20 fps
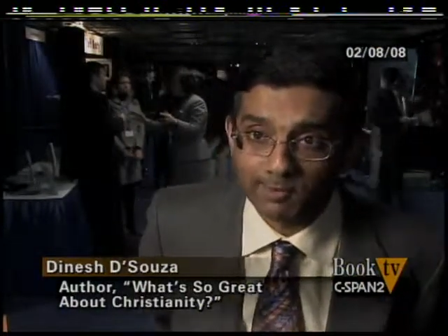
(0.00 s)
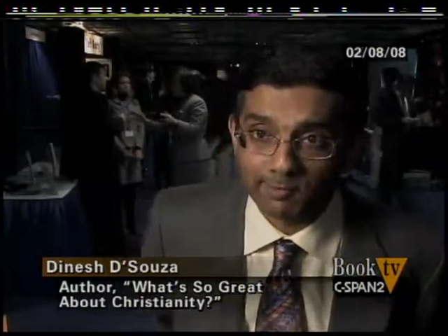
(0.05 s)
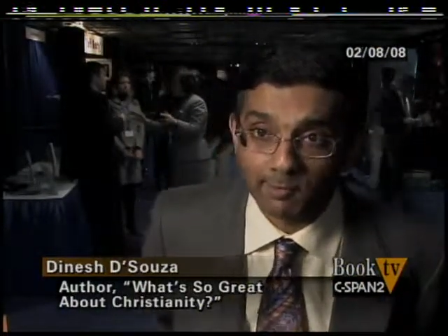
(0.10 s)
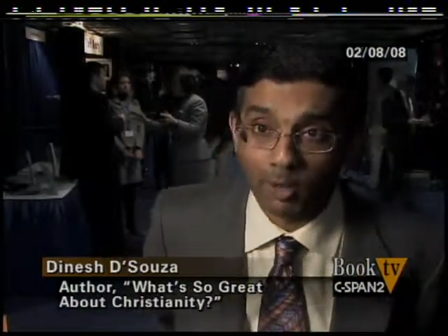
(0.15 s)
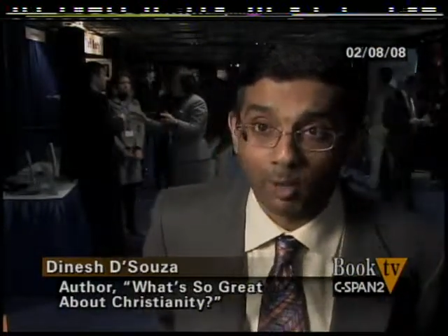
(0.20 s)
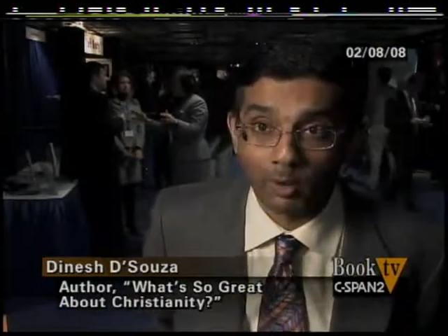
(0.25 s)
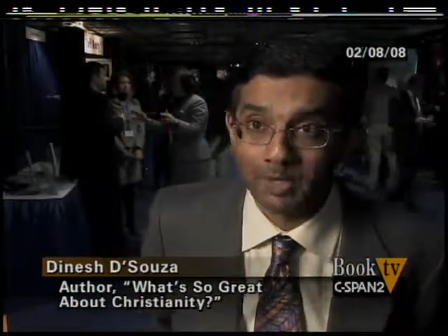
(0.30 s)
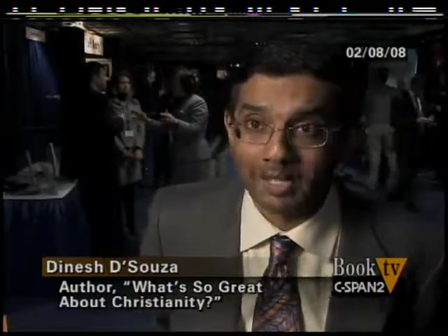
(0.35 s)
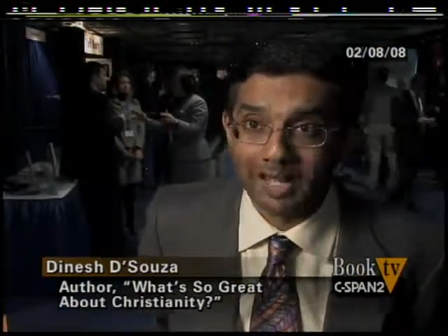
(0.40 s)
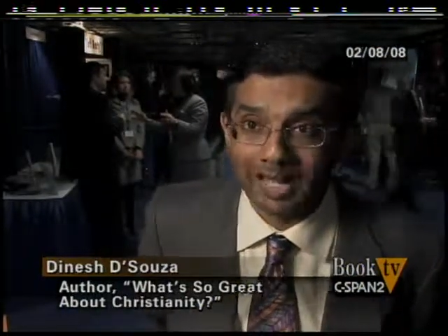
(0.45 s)
It's
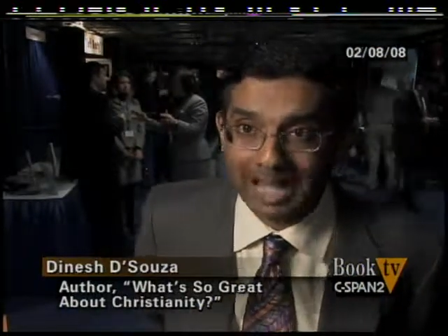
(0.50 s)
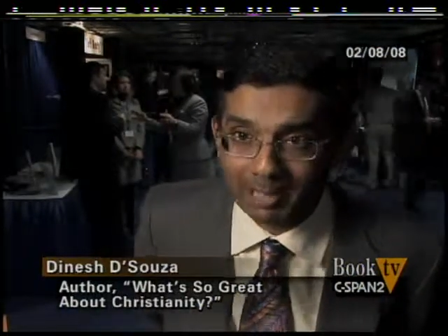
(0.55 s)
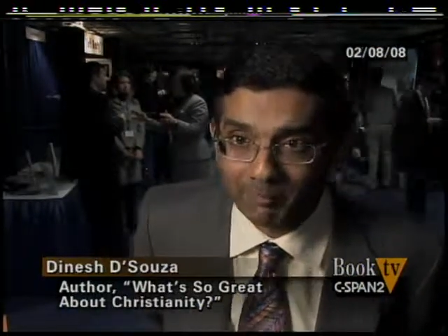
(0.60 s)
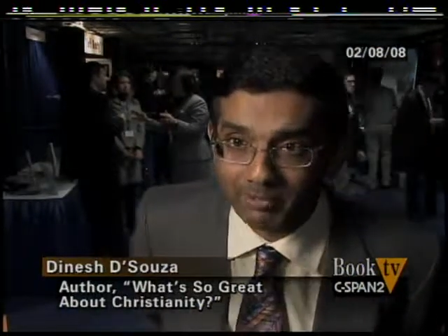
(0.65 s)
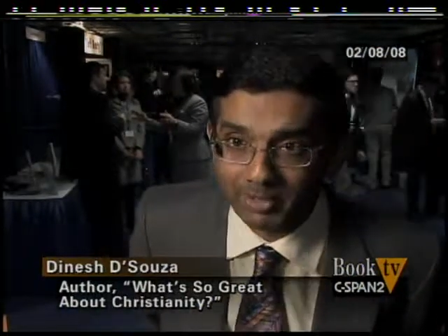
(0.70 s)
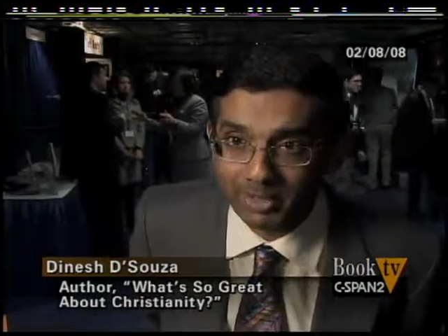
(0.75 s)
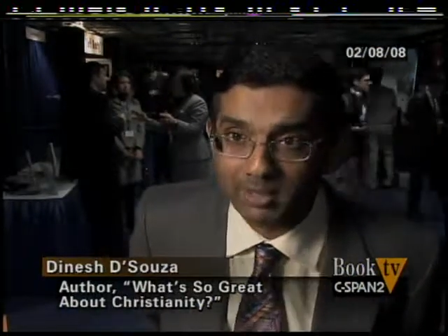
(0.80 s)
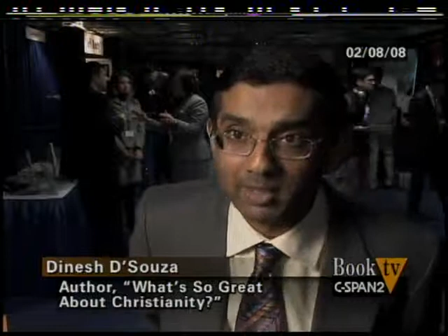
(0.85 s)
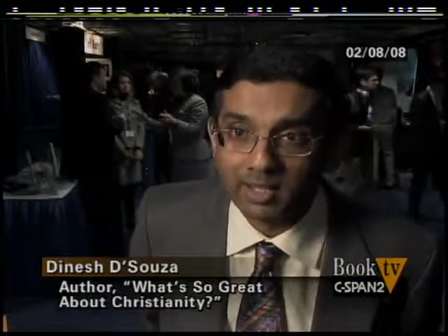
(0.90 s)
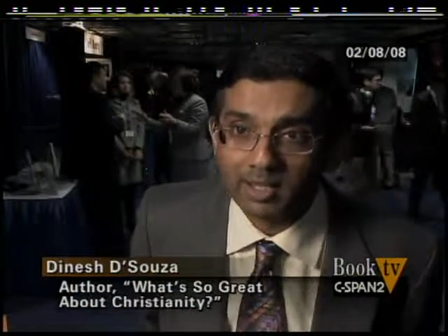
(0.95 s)
not going to
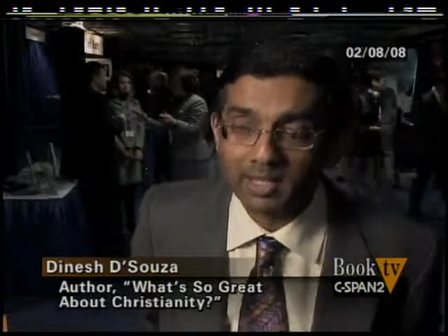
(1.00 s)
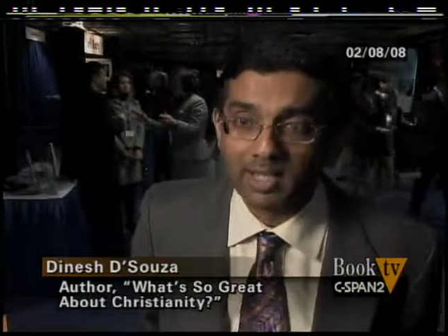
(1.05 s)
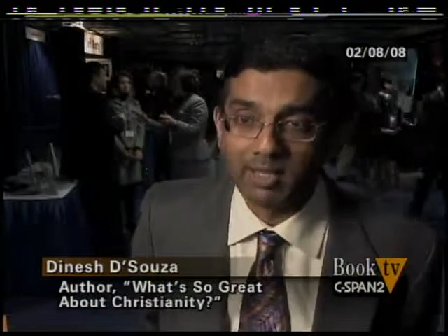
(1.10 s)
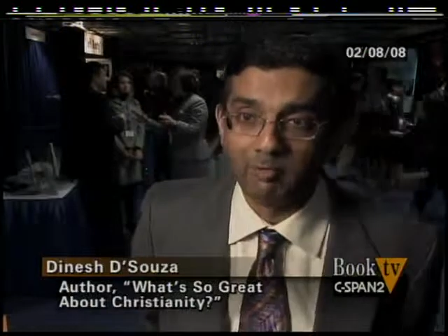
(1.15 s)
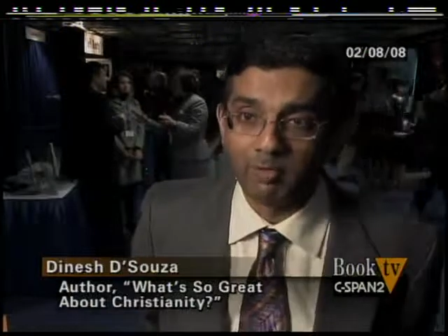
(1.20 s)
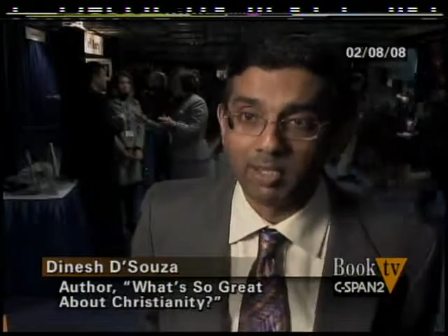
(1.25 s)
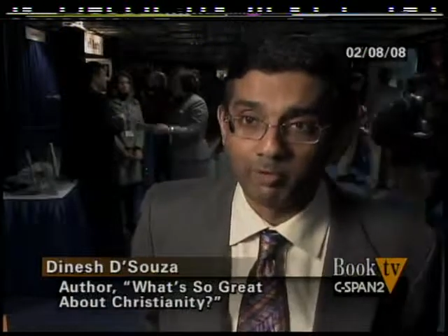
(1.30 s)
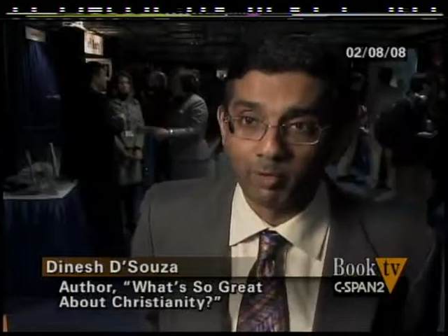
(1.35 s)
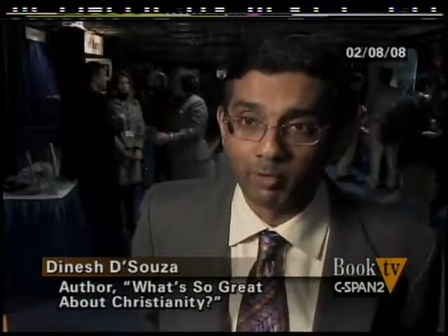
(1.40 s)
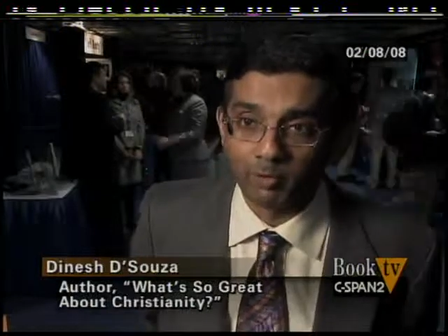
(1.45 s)
happen
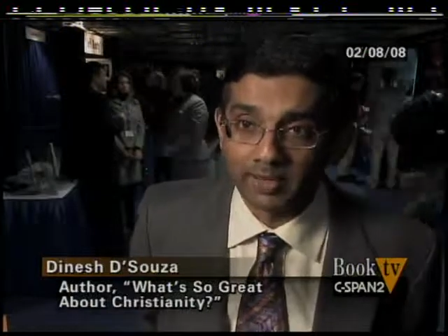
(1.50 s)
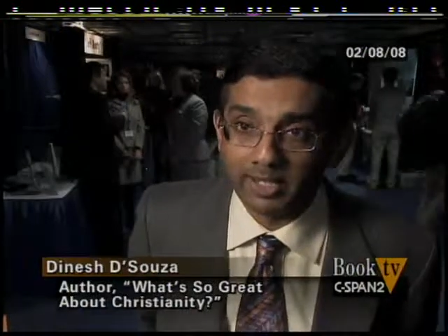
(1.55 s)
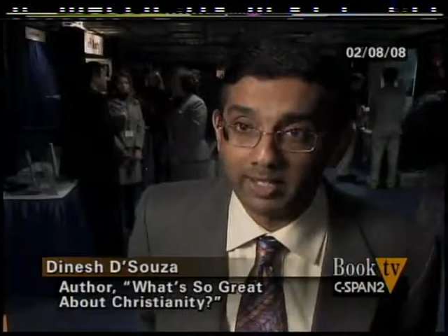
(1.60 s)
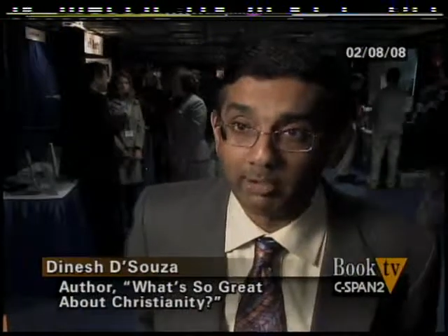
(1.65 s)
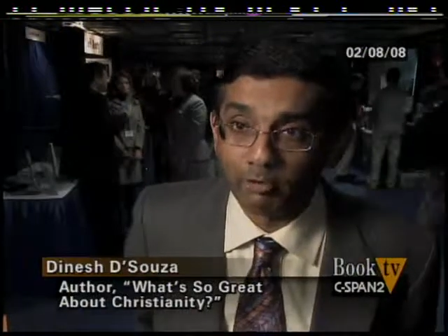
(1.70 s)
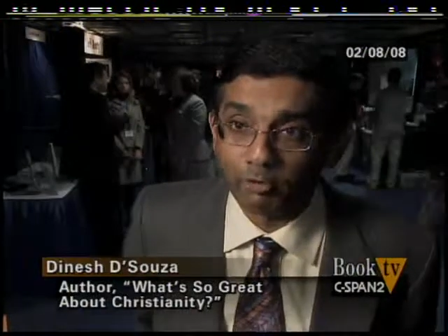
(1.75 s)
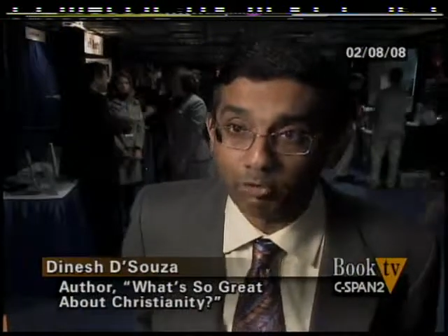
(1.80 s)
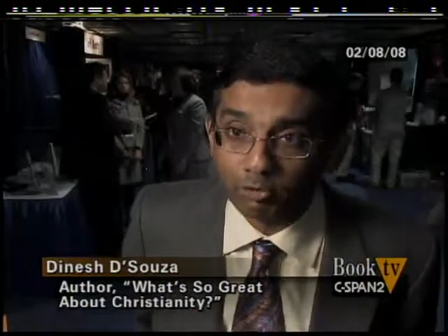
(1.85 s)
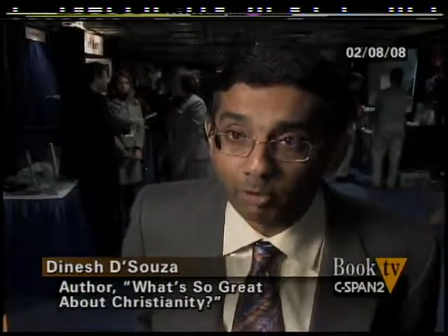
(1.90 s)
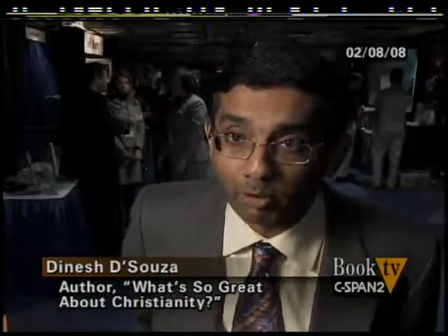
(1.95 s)
even if you think
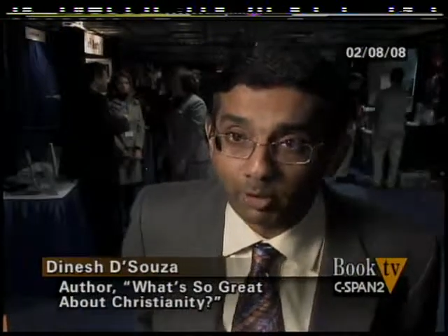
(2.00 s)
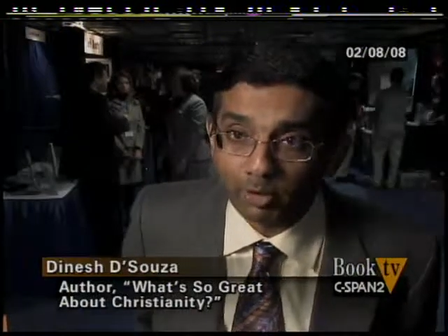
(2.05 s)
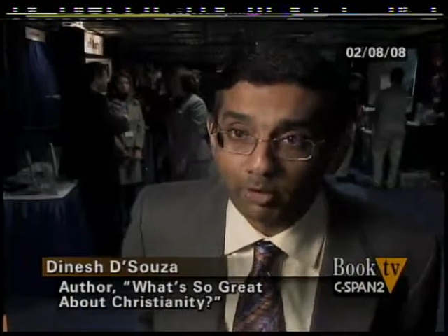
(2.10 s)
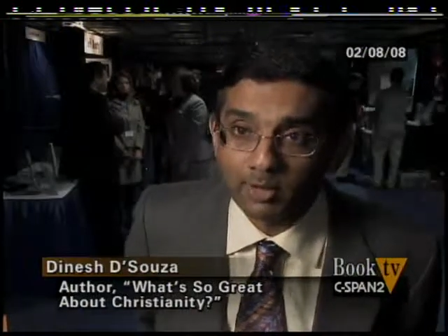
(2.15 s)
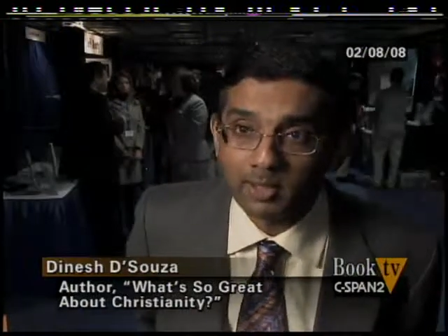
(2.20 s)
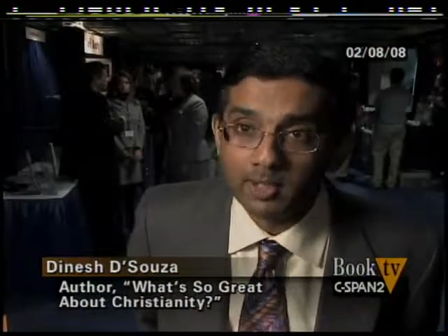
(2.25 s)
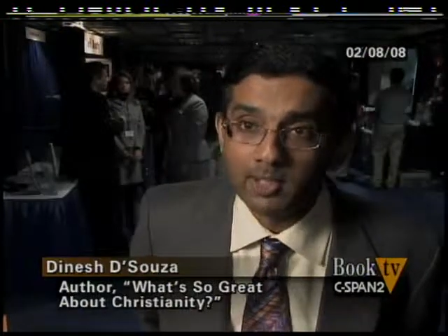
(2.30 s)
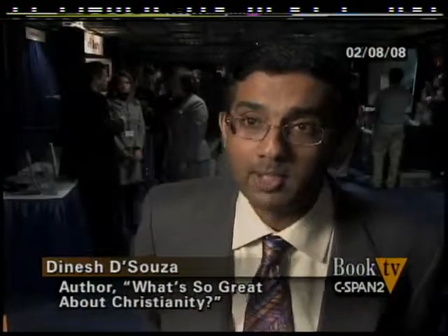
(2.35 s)
it should.